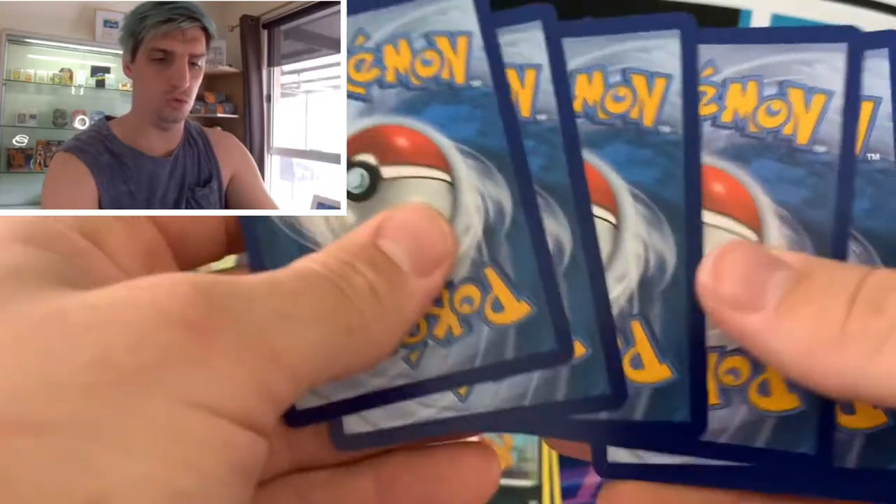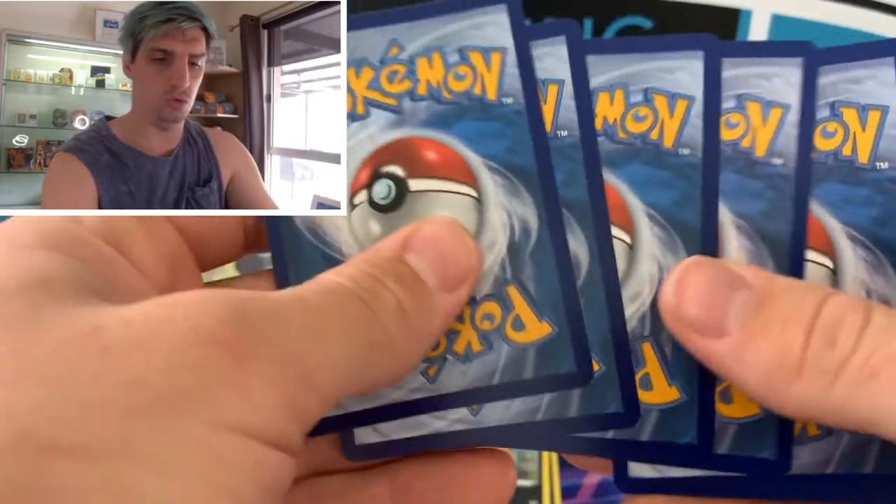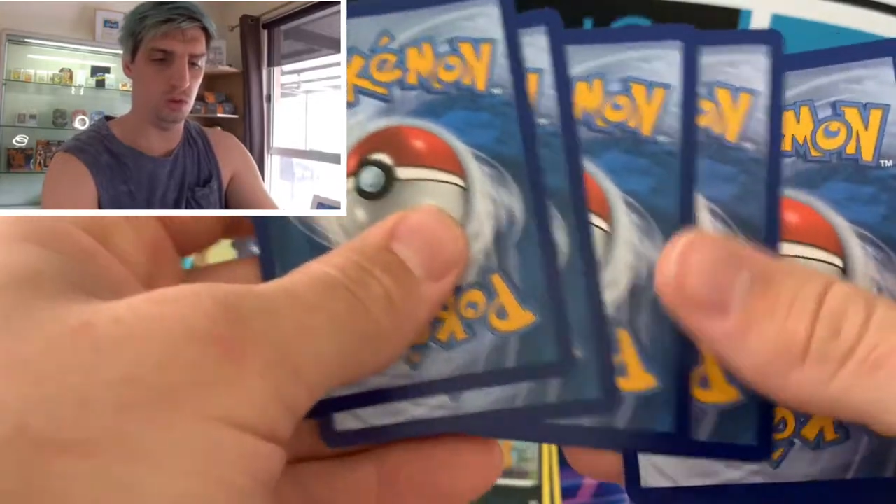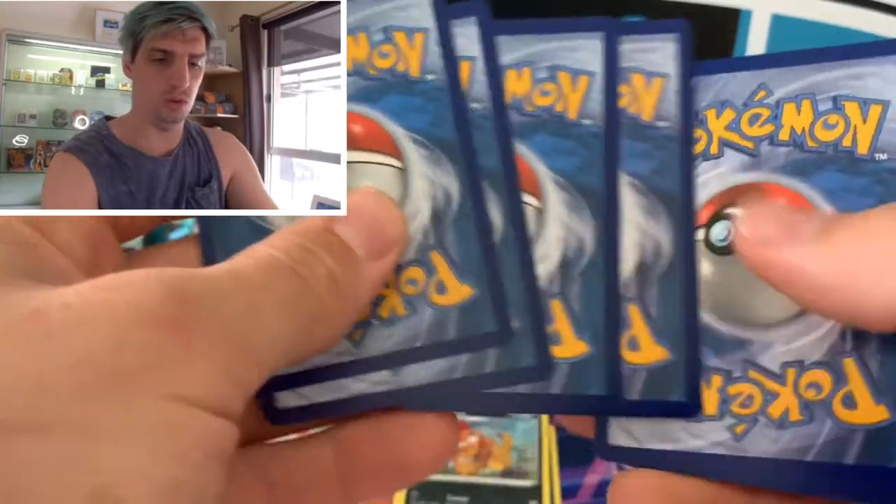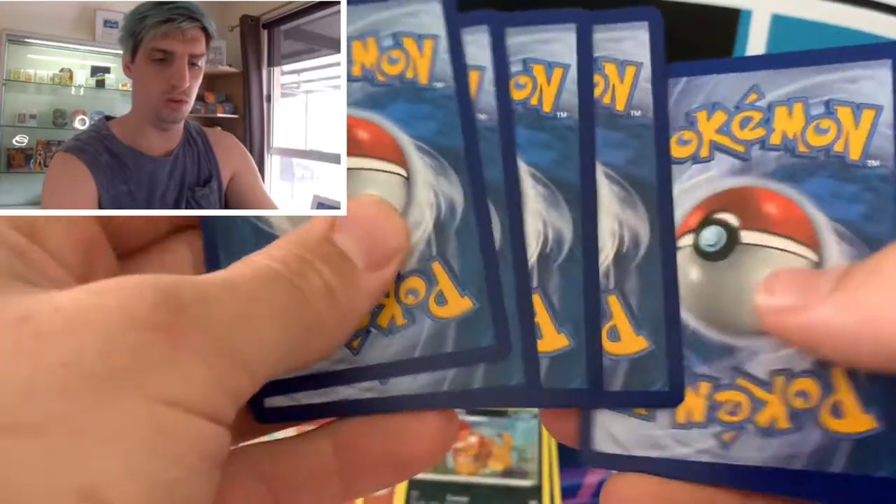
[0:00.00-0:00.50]

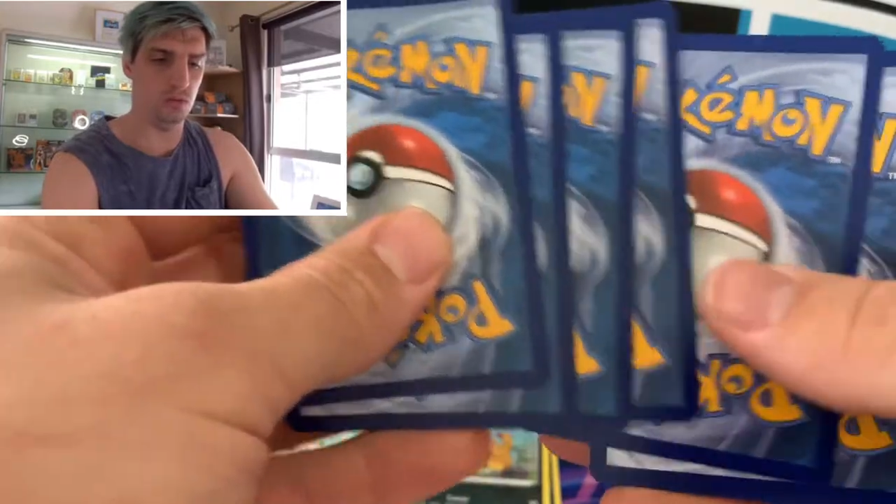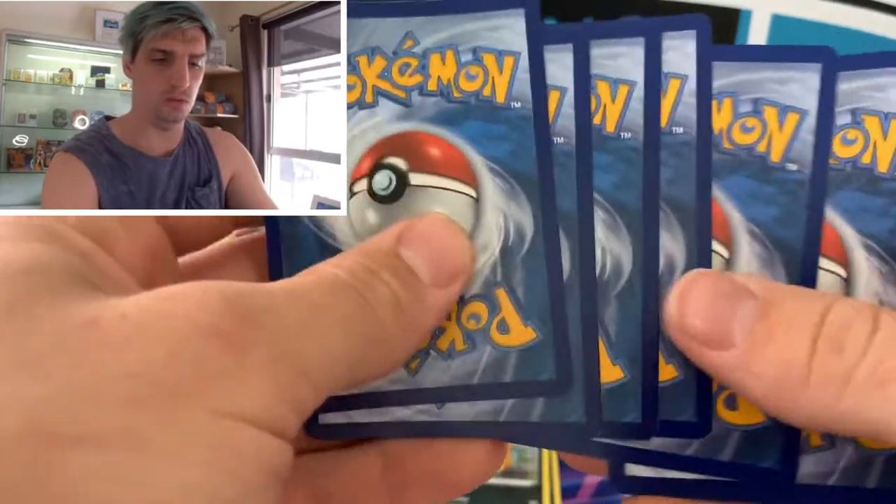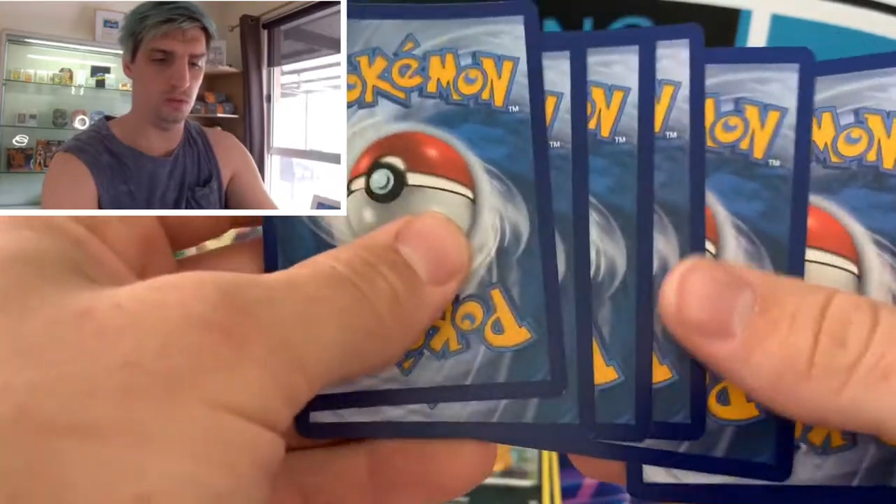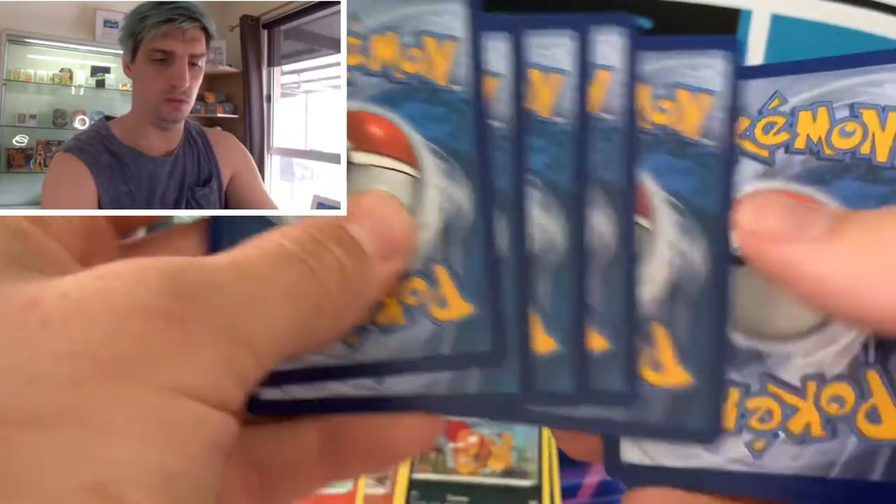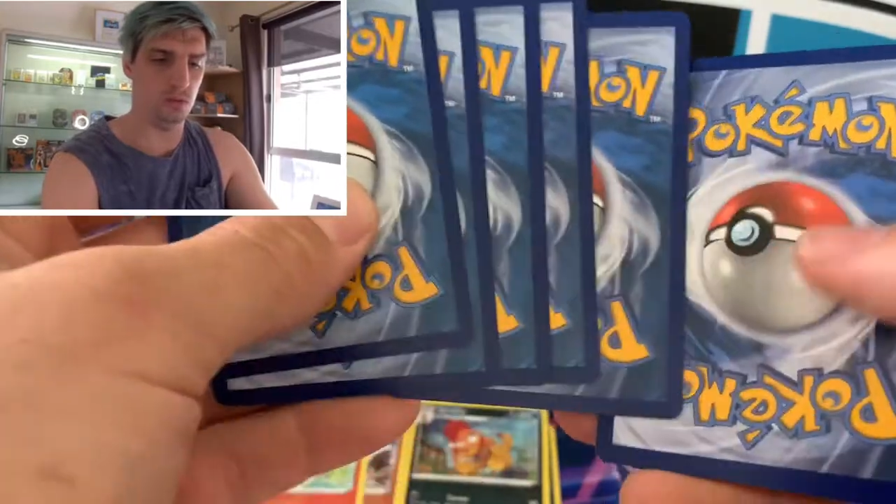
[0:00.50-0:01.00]
3,
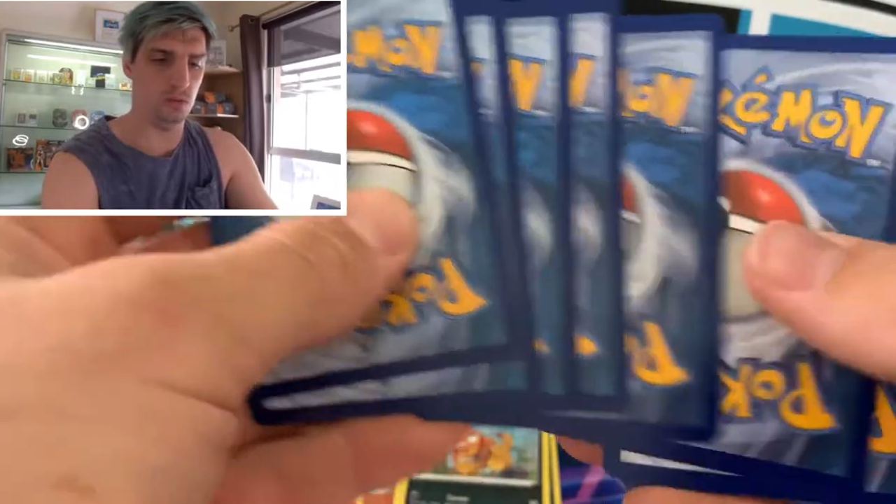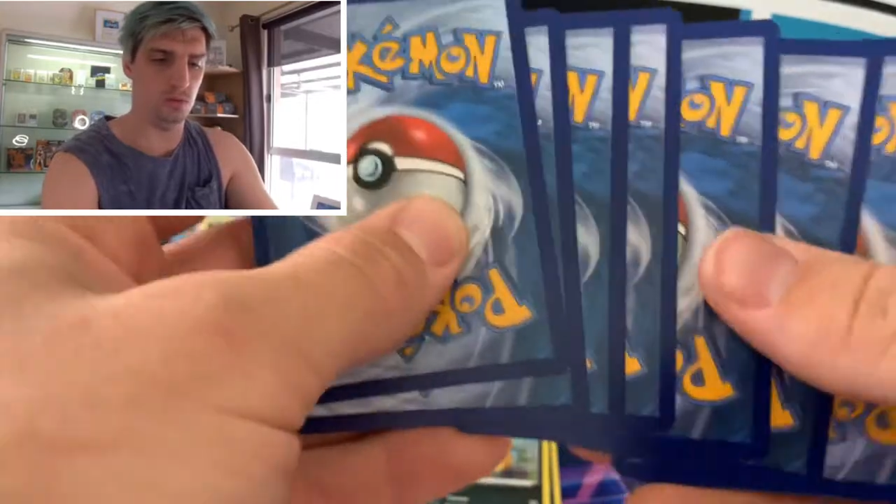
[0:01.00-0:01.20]
4,